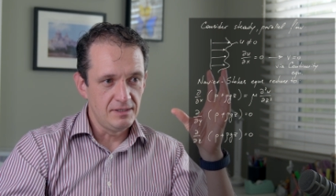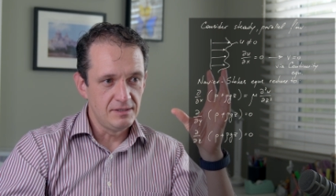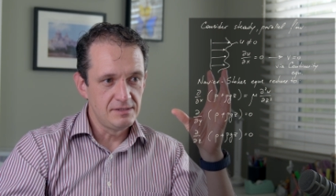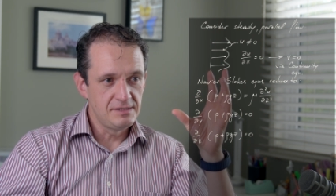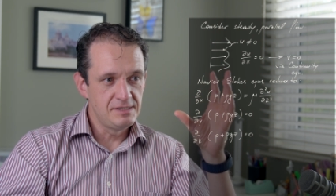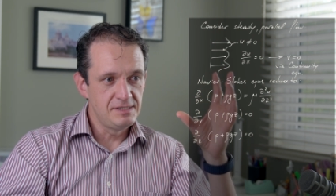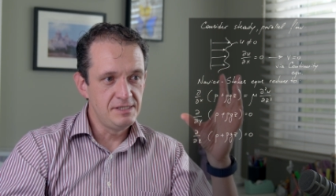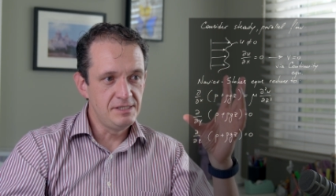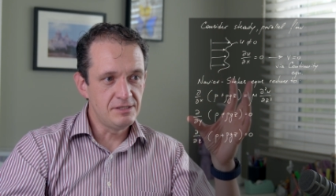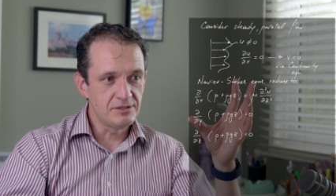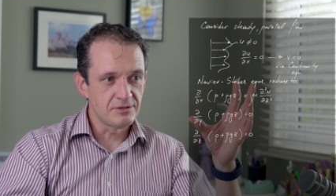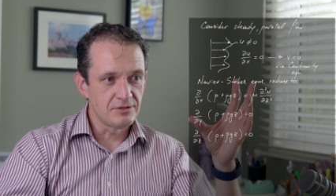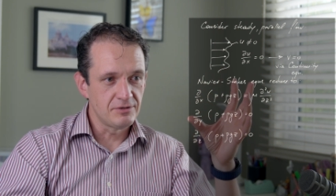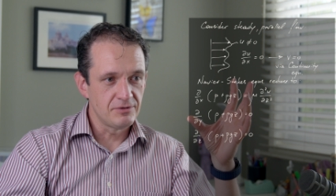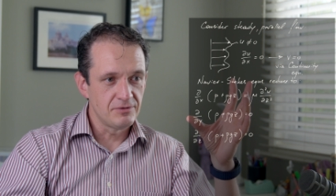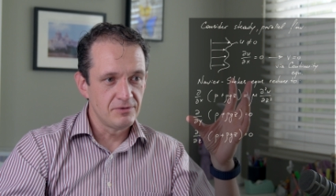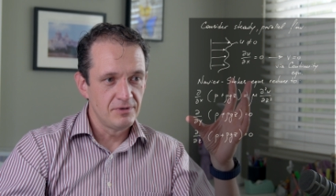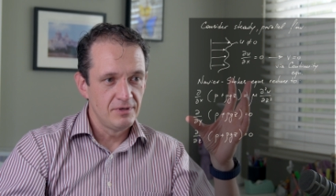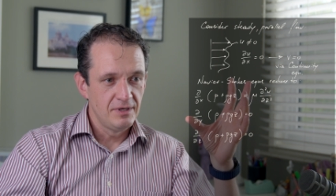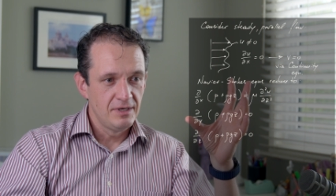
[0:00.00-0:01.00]

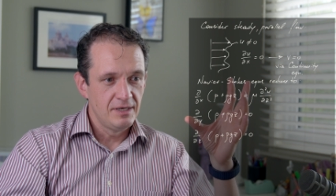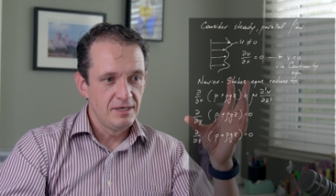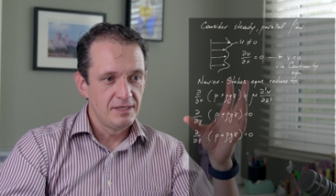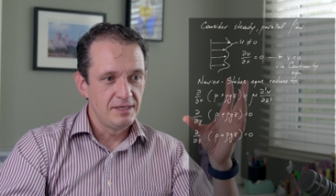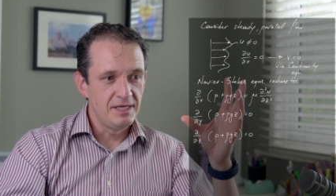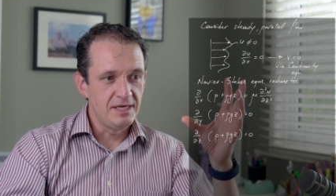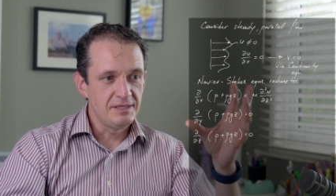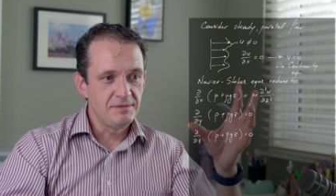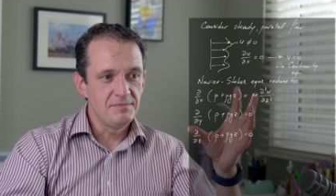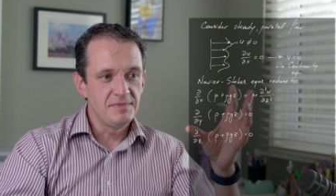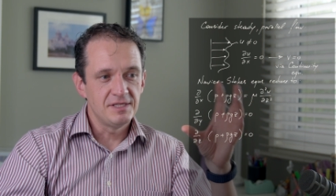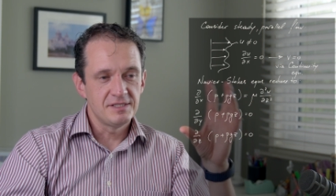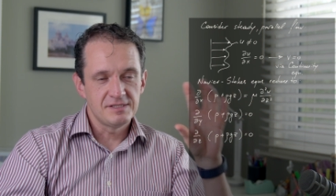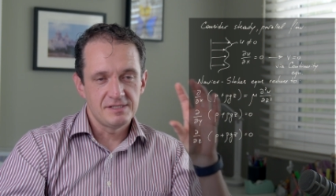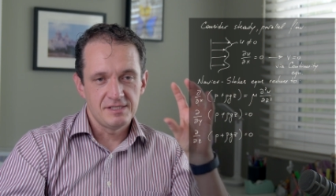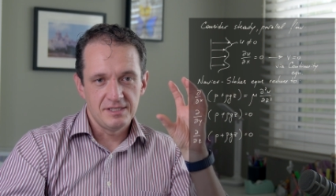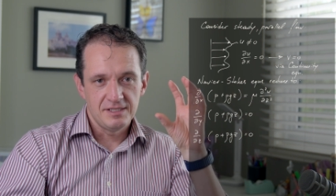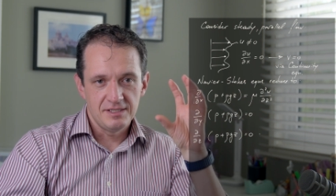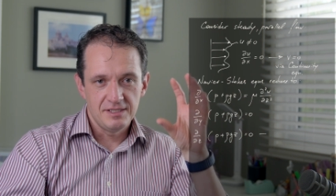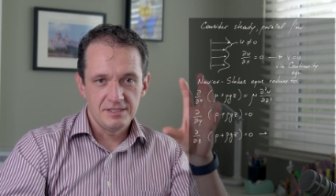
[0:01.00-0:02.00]
zero, that
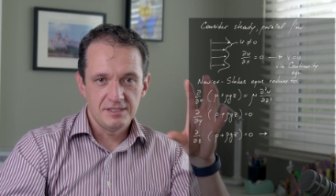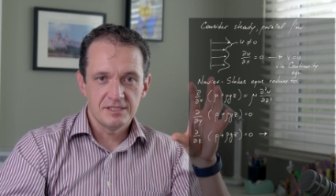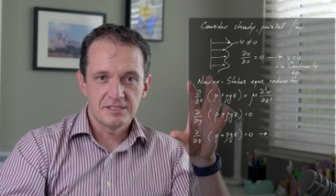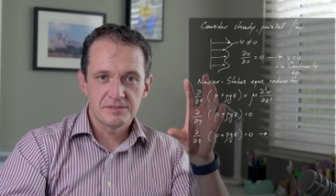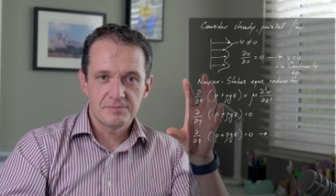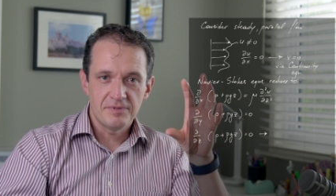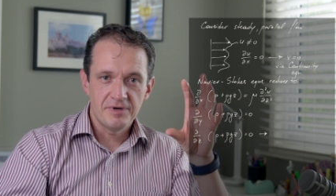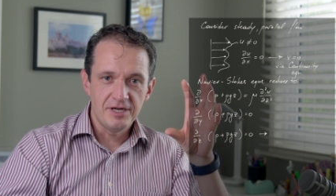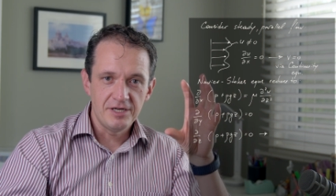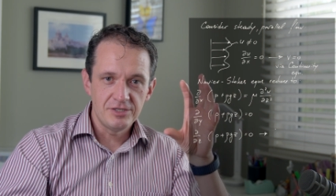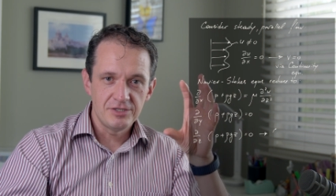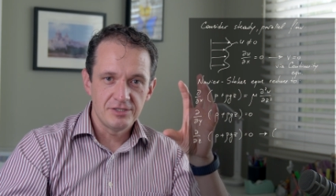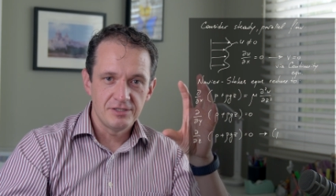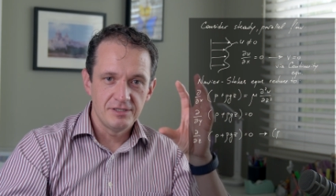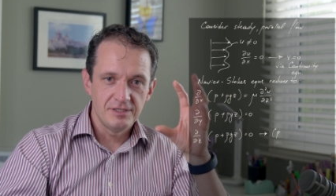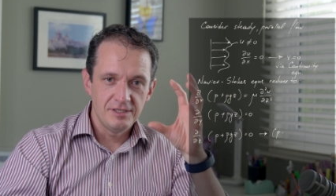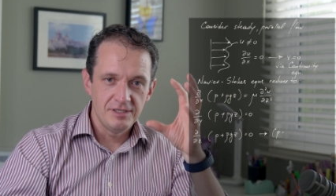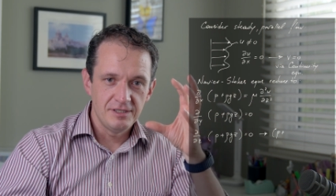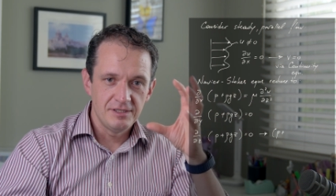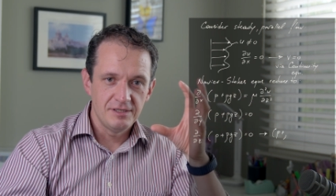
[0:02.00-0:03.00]
means that that
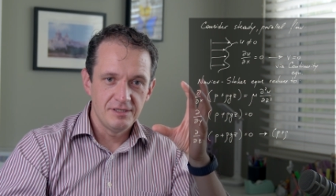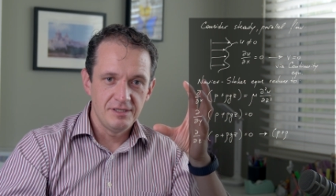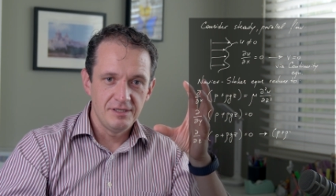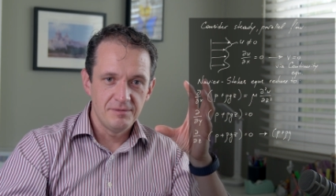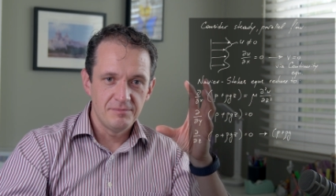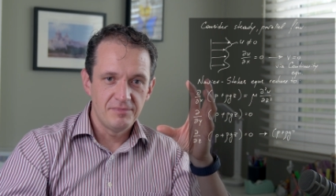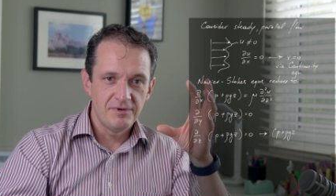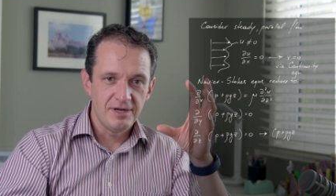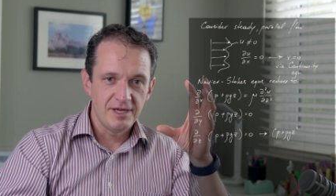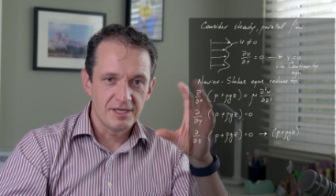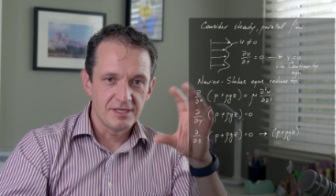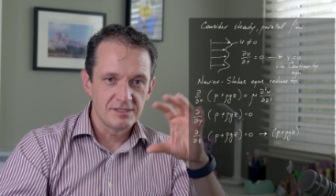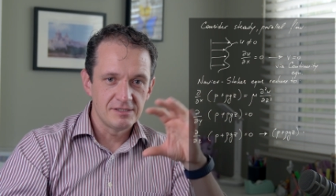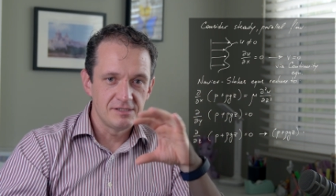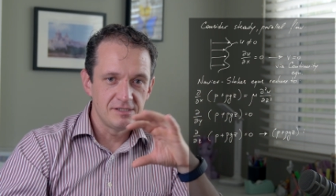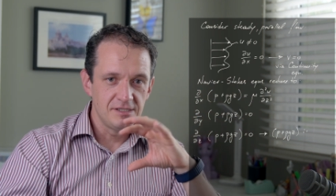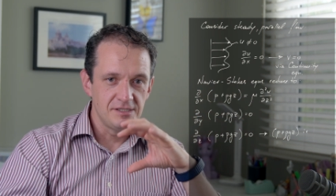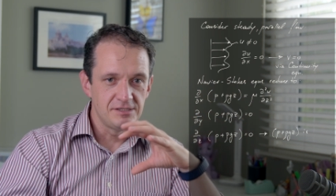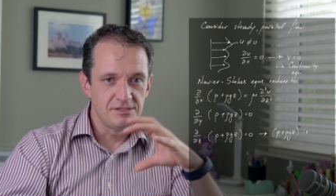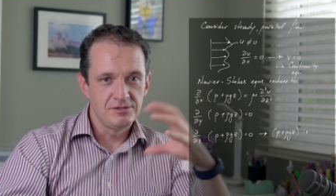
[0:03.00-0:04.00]
expression in the
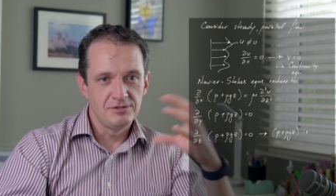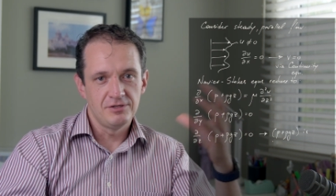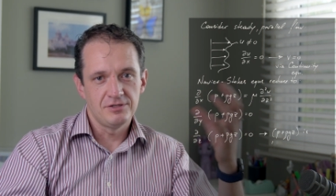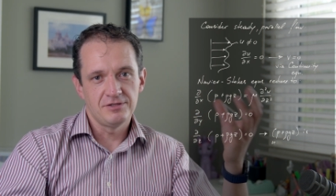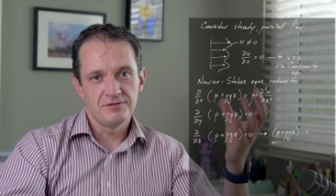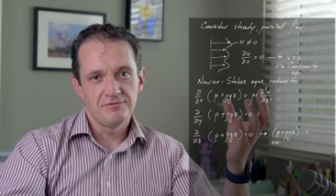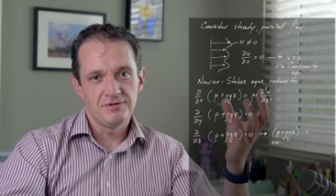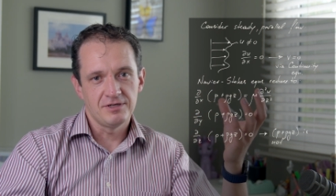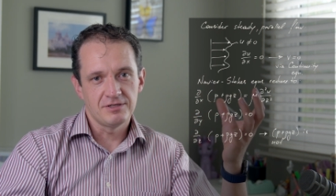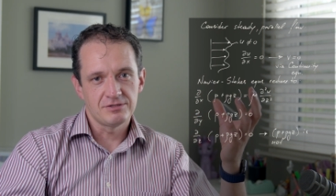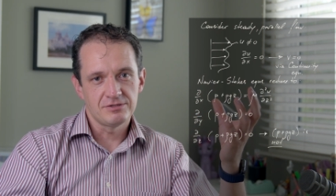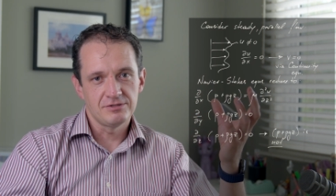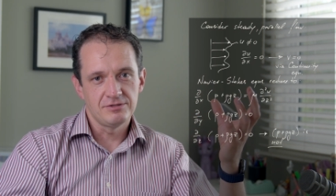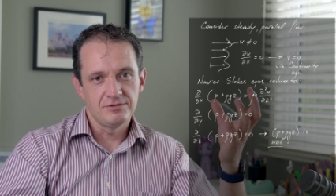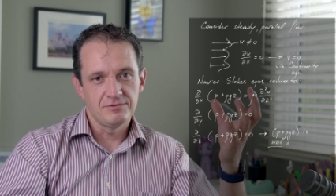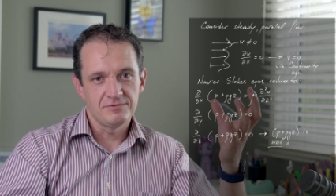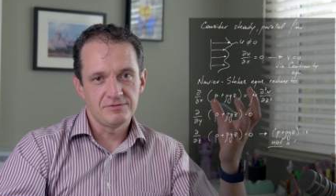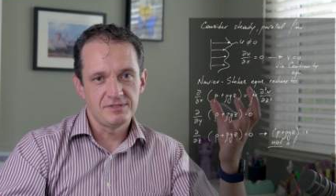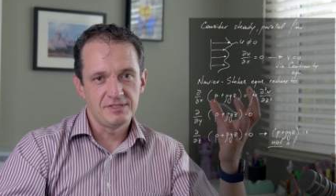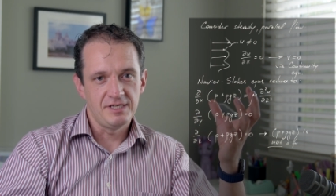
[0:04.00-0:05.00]
brackets is not a
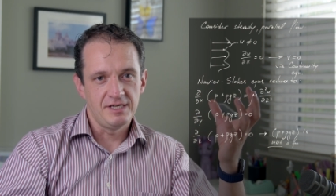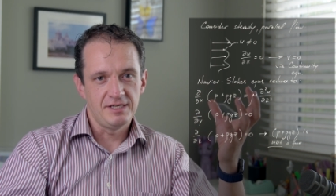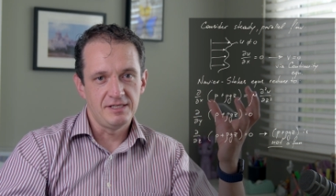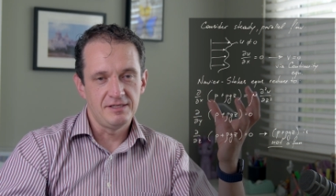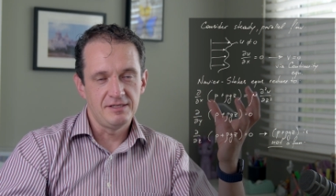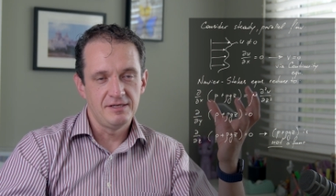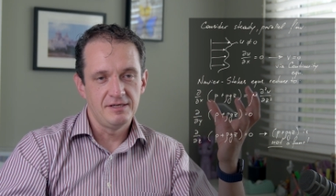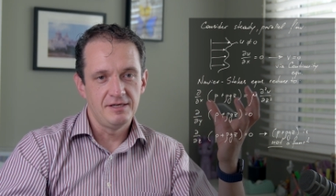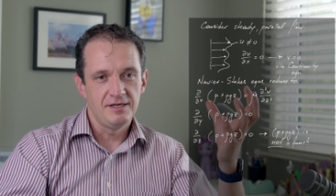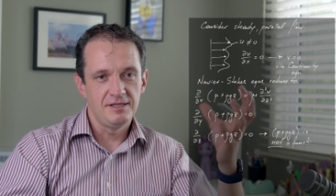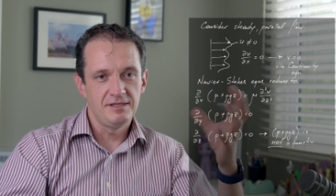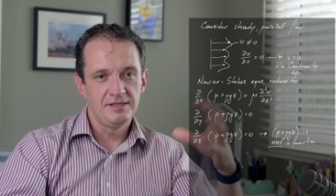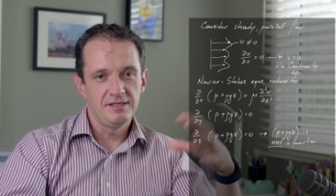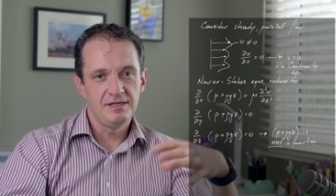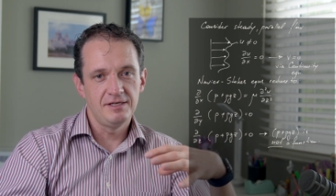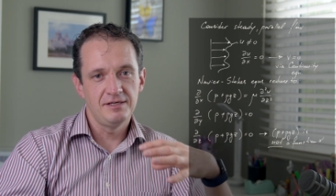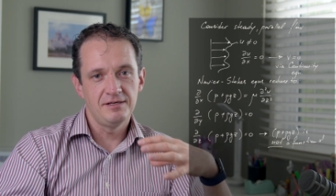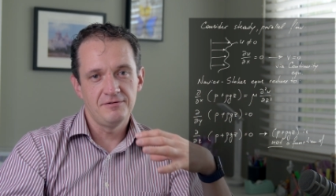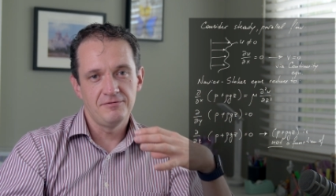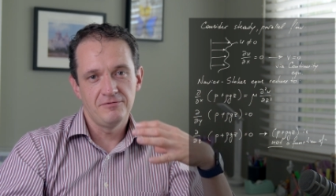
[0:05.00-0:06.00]
function of z and
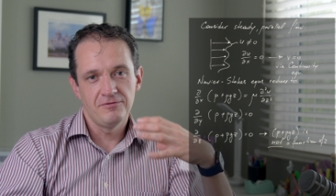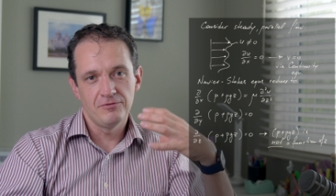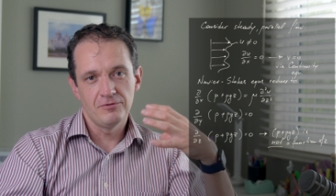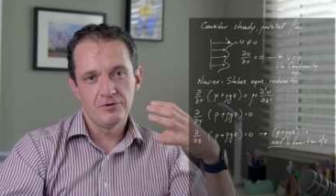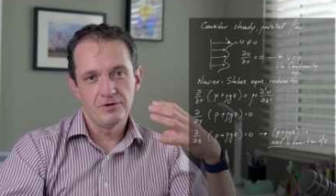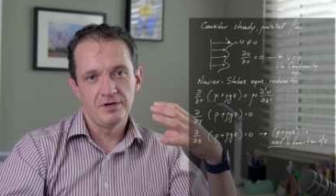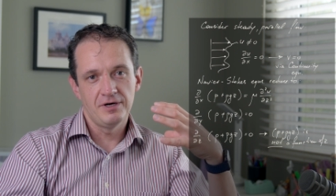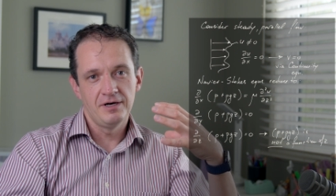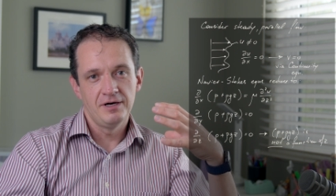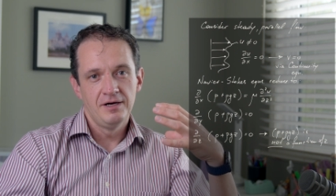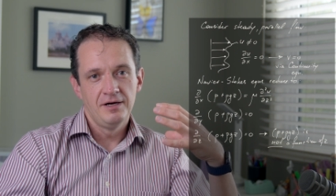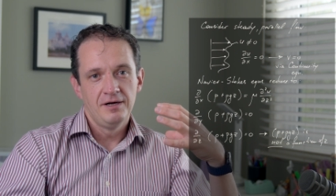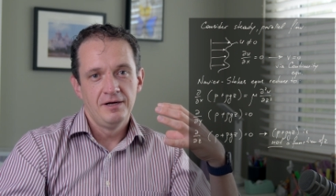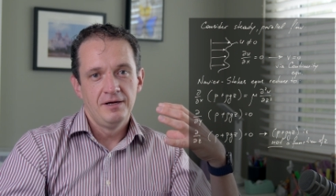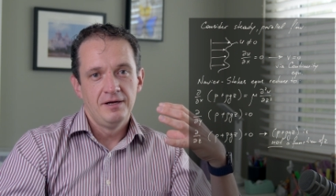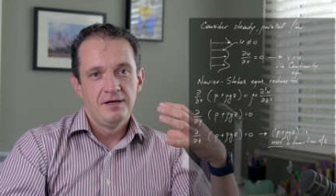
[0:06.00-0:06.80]
therefore